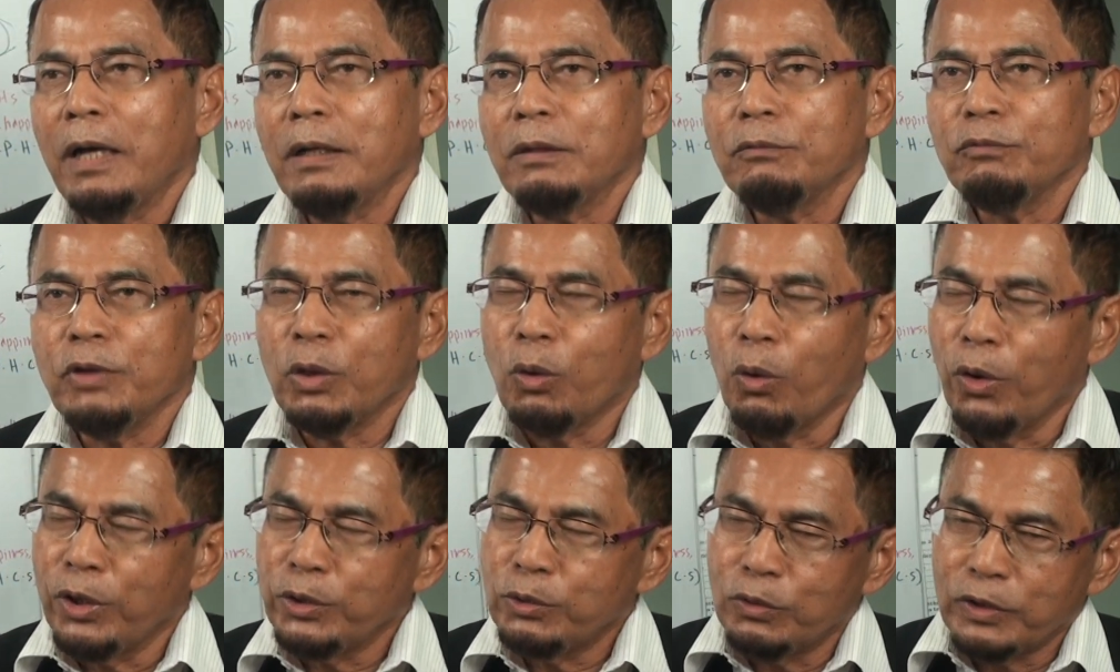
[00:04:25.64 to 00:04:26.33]
We
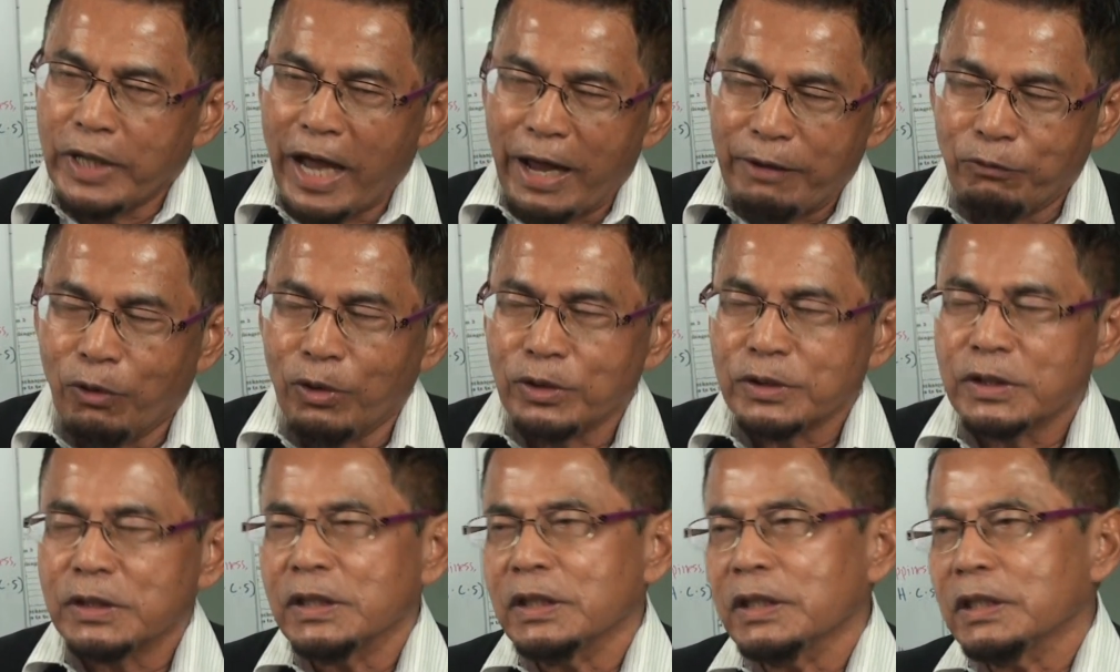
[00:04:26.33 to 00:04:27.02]
go into
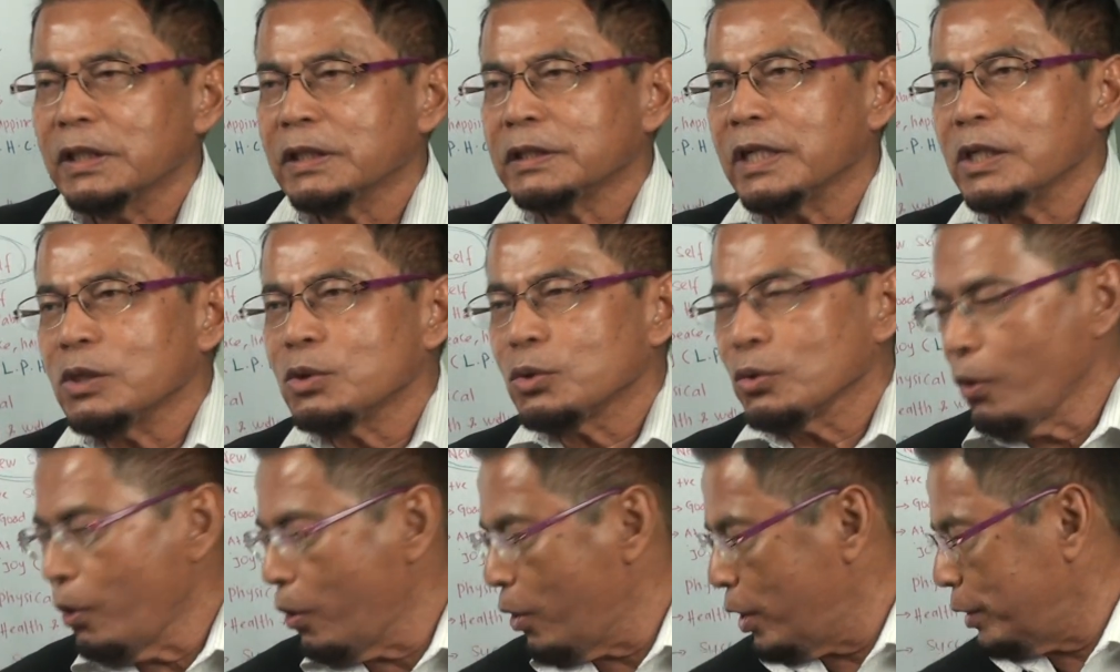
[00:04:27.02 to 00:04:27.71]
divorces and
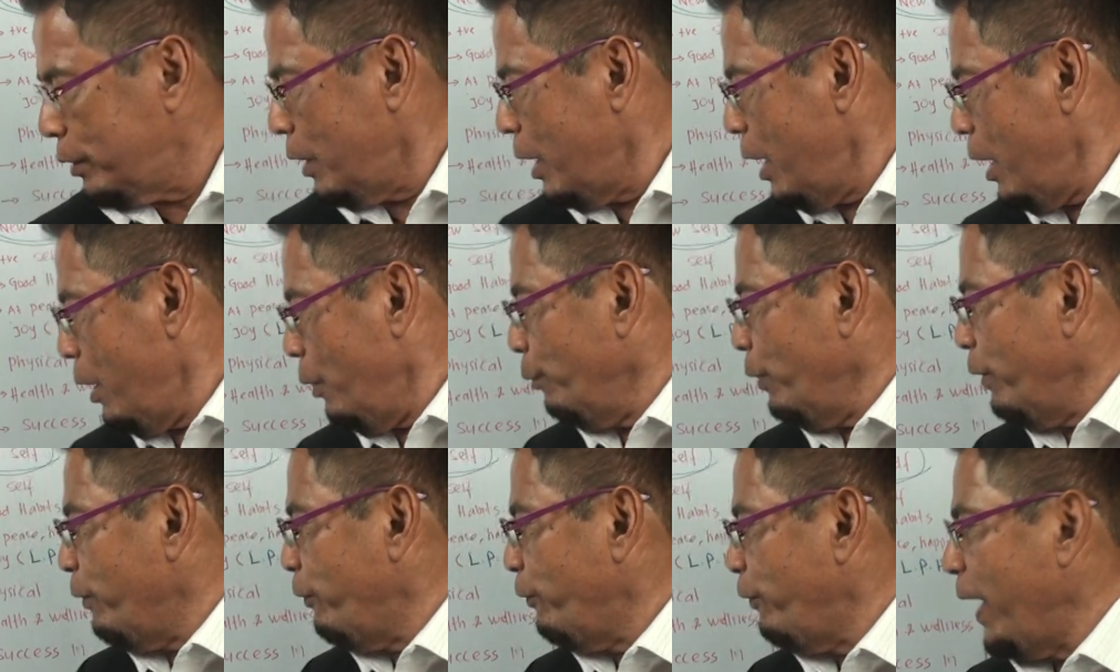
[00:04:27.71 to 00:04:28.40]
so on.
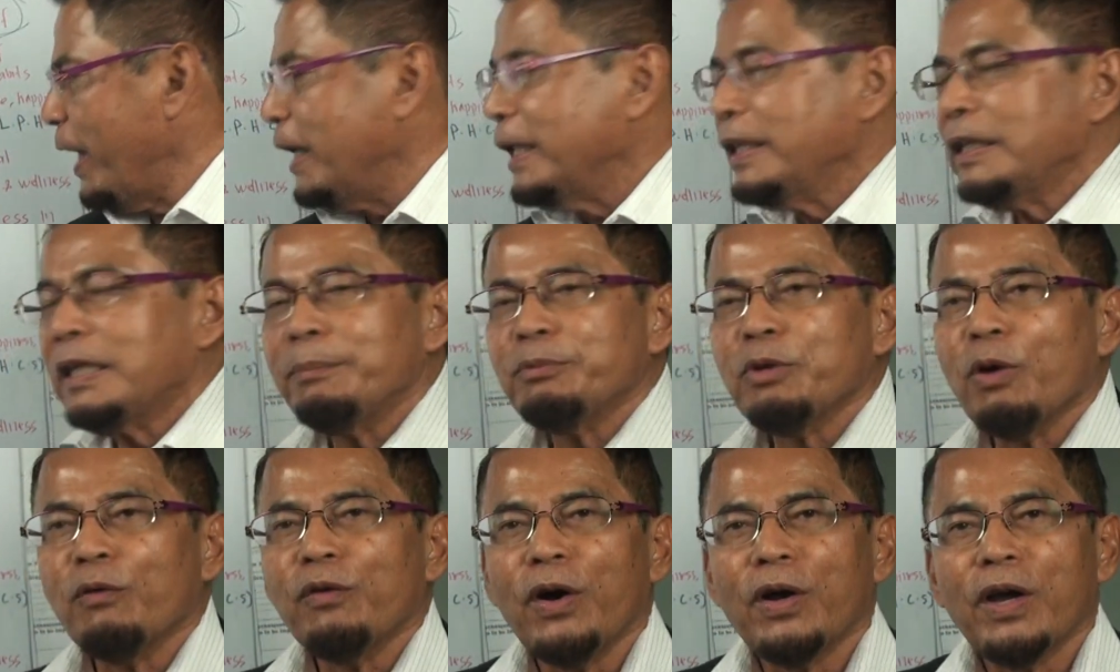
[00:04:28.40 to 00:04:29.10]
We fail in
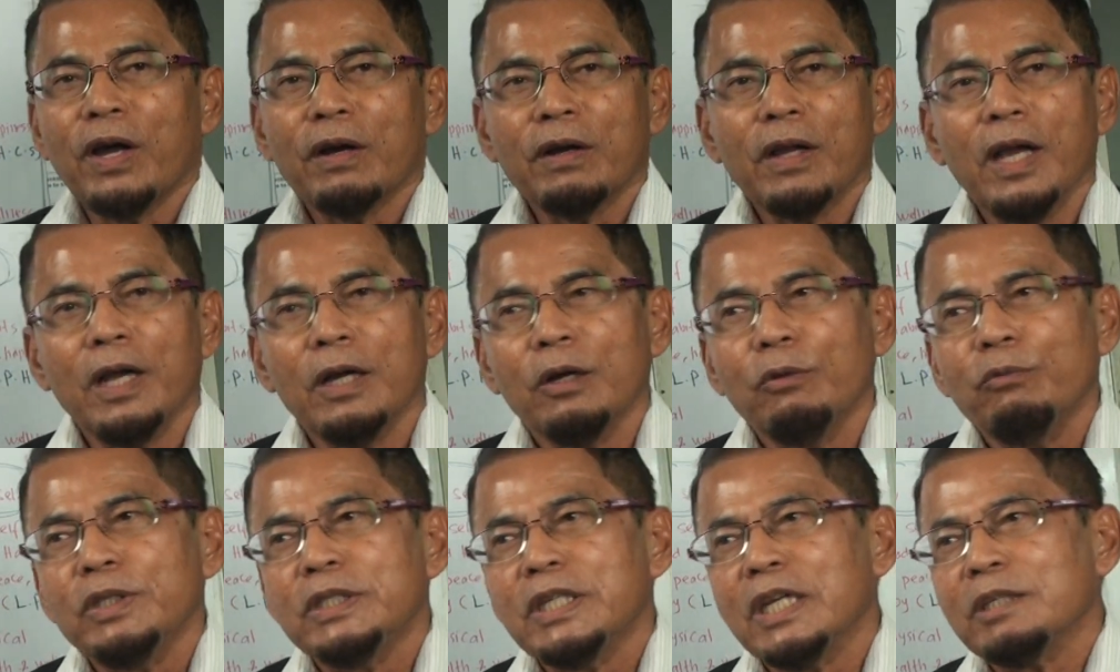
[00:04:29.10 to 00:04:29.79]
terms of our
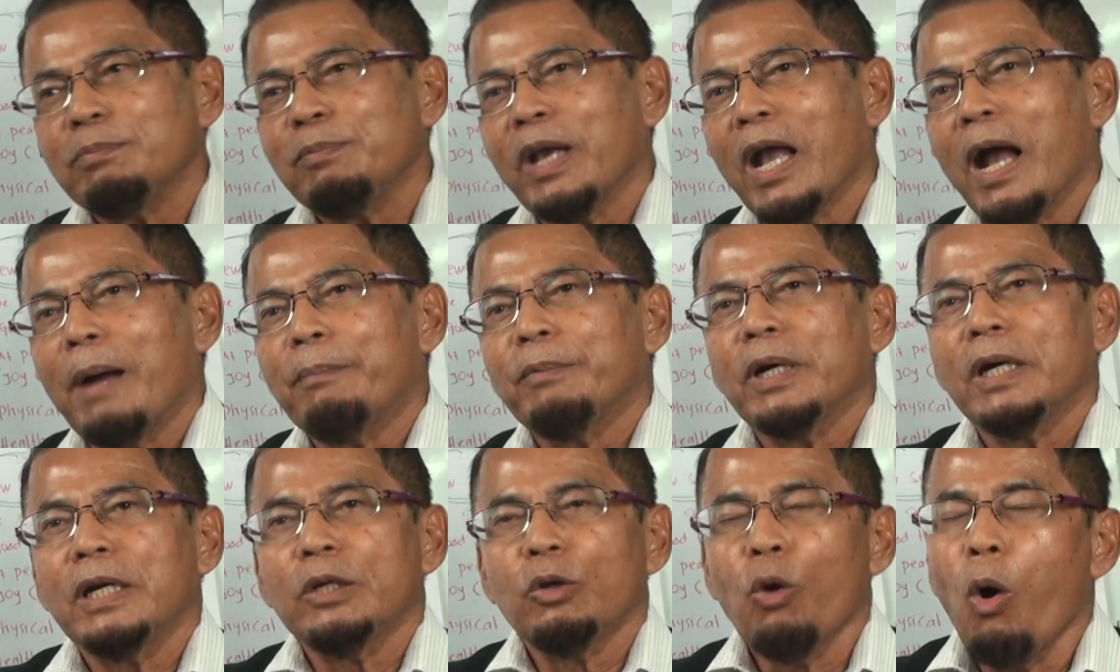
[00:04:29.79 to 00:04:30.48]
career. We just become
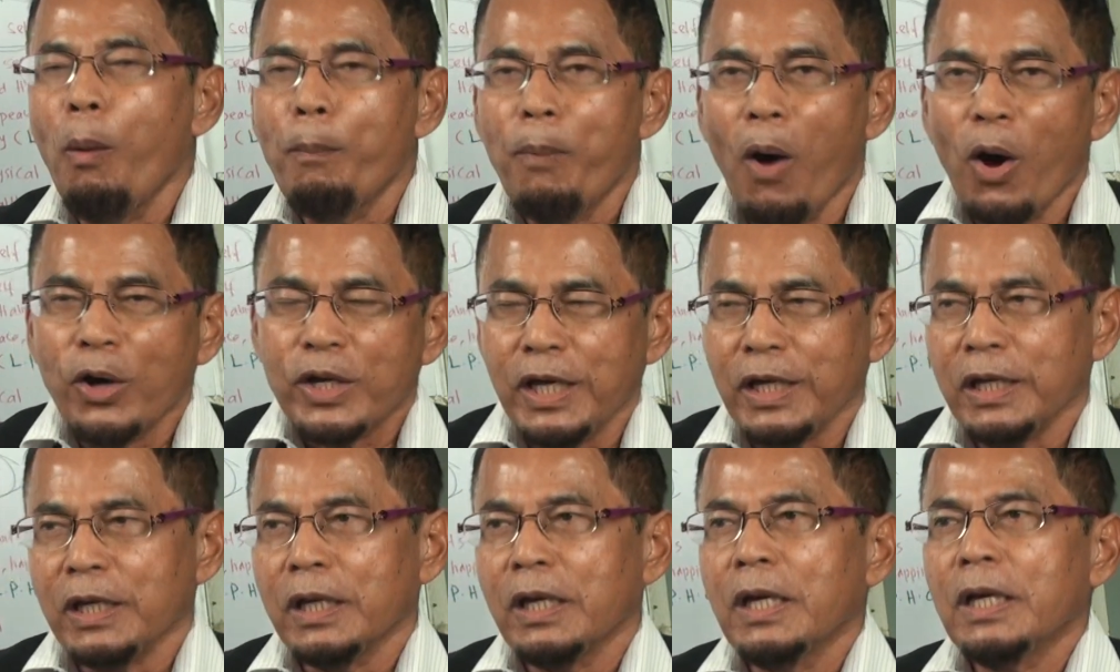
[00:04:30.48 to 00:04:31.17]
a
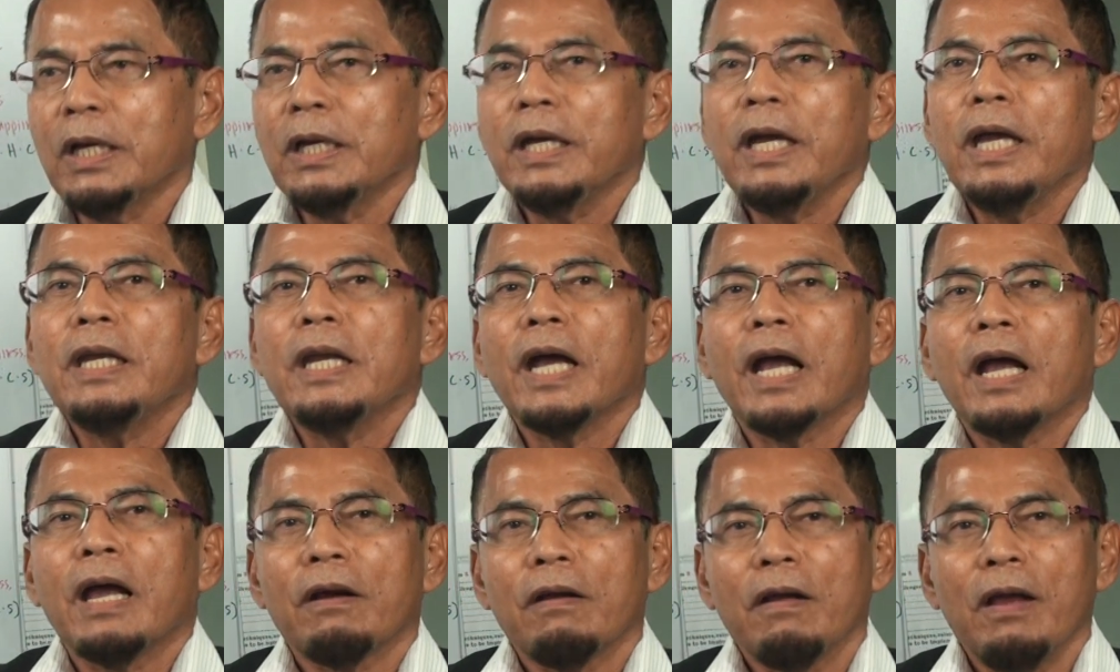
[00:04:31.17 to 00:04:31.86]
nobody in
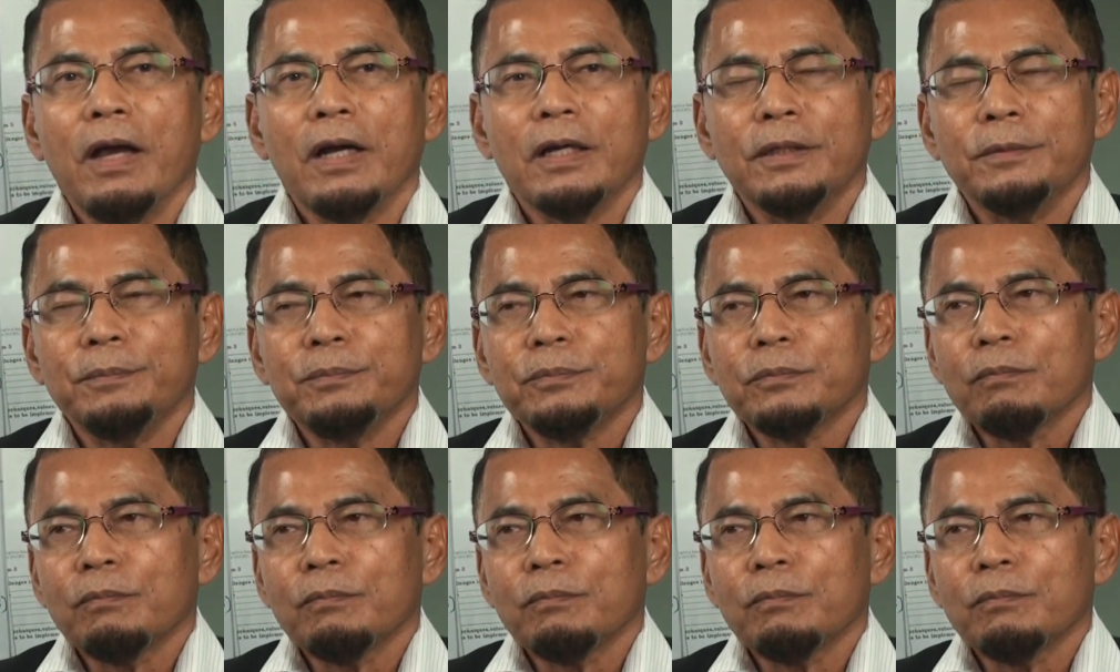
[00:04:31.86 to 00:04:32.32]
a career.